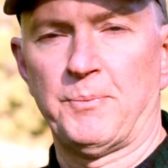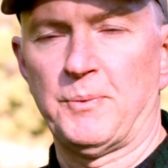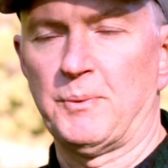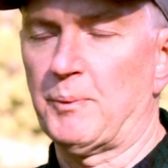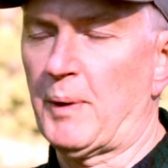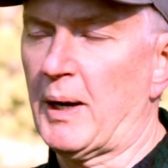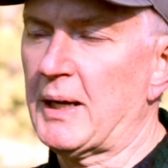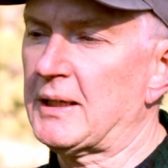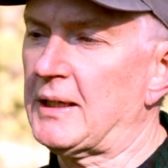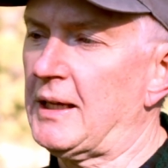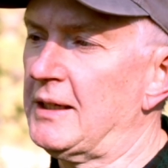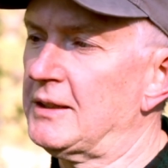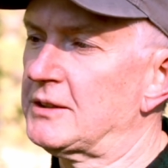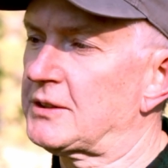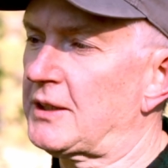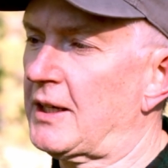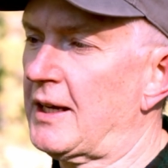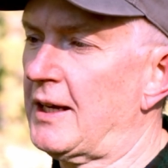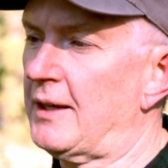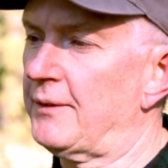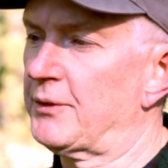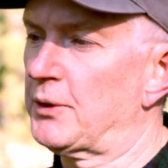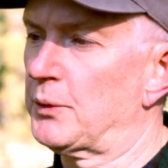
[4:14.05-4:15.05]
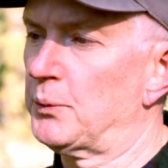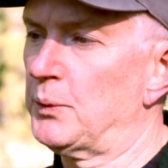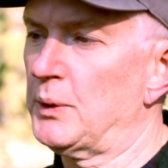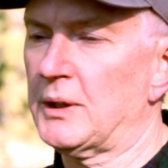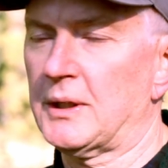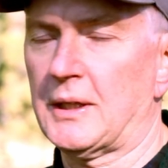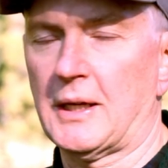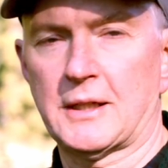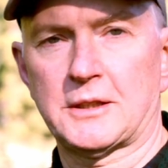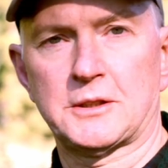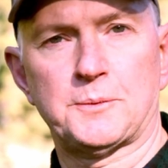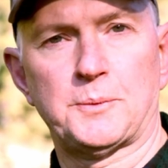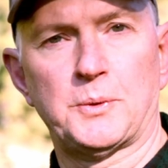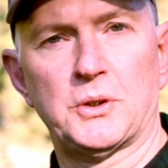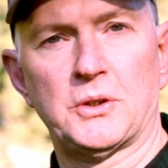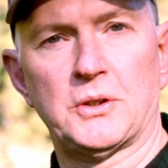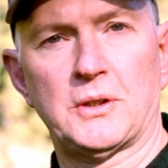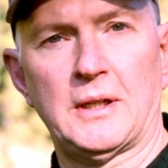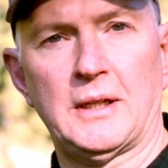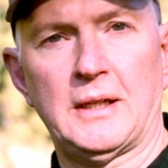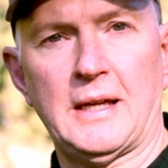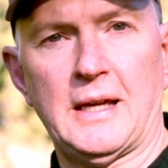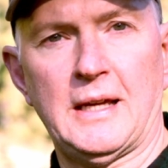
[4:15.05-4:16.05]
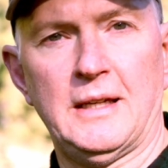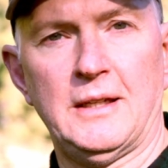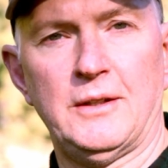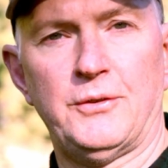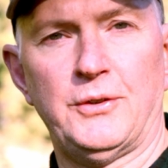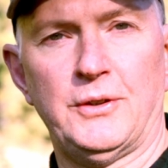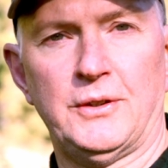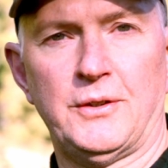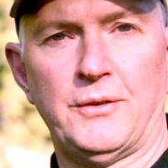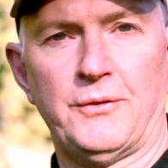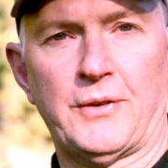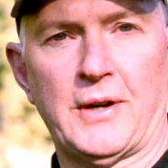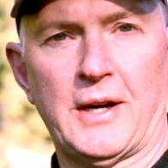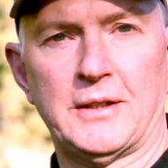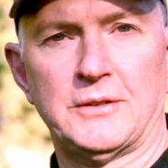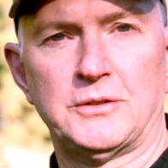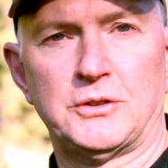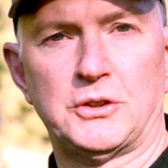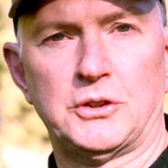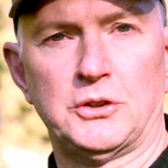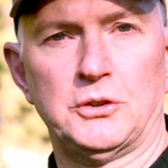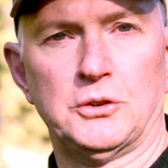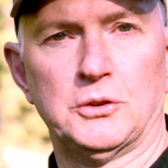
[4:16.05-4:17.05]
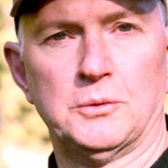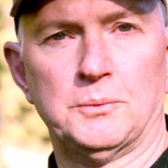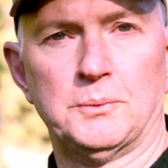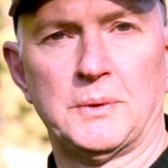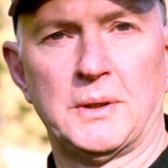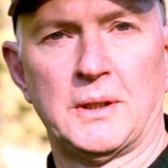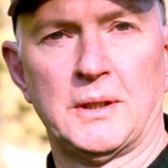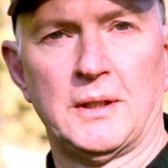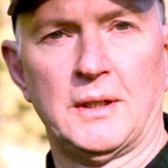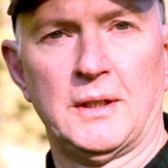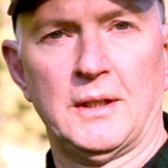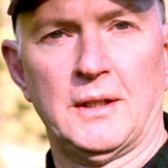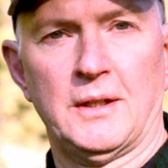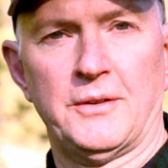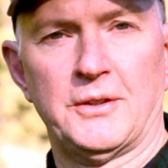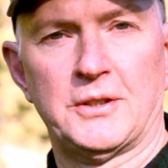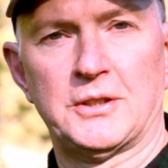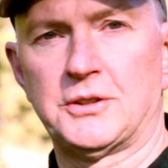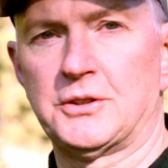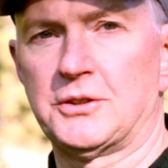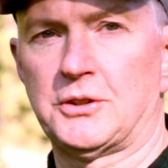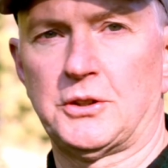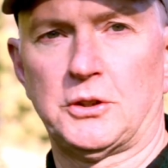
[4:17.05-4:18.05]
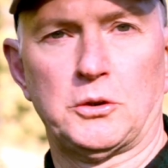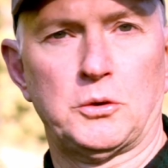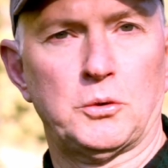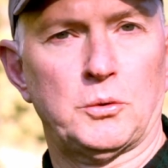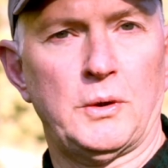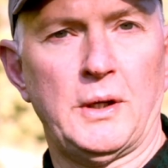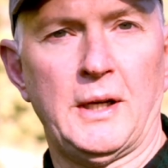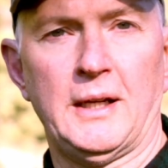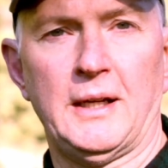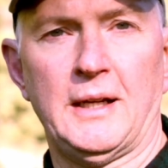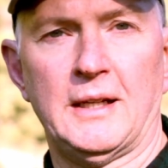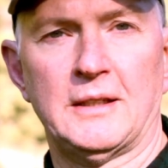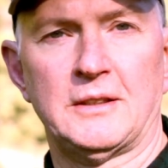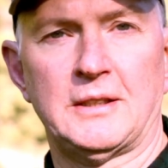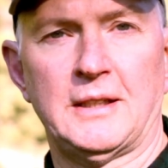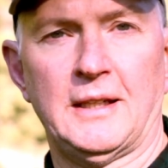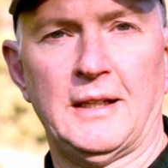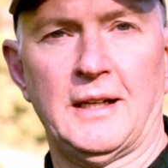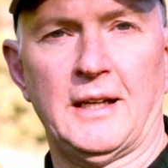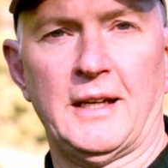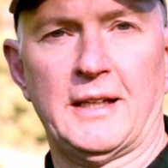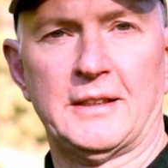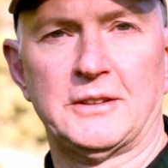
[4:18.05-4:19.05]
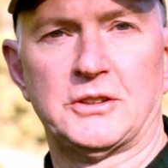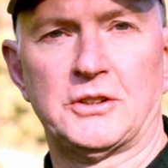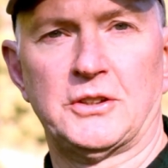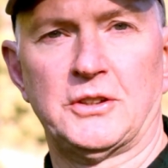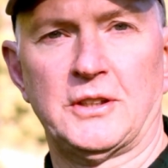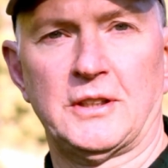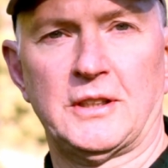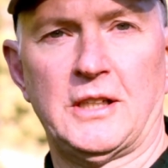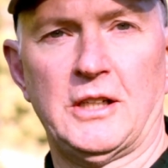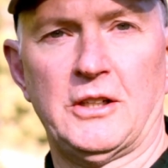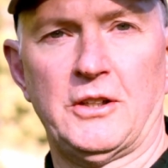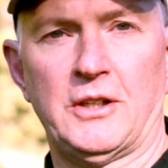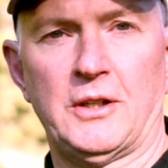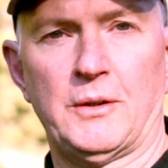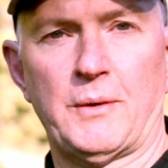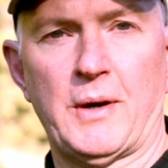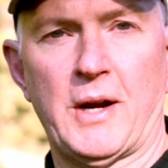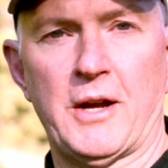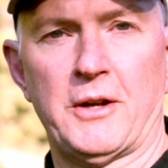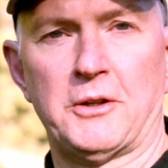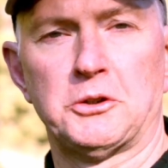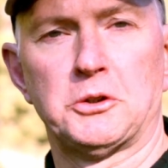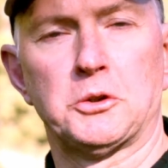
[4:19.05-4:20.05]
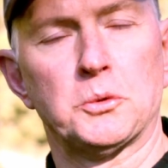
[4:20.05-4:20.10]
In my case, I have the RigExpert A55 Zoom. This is a great antenna analyzer to carry around.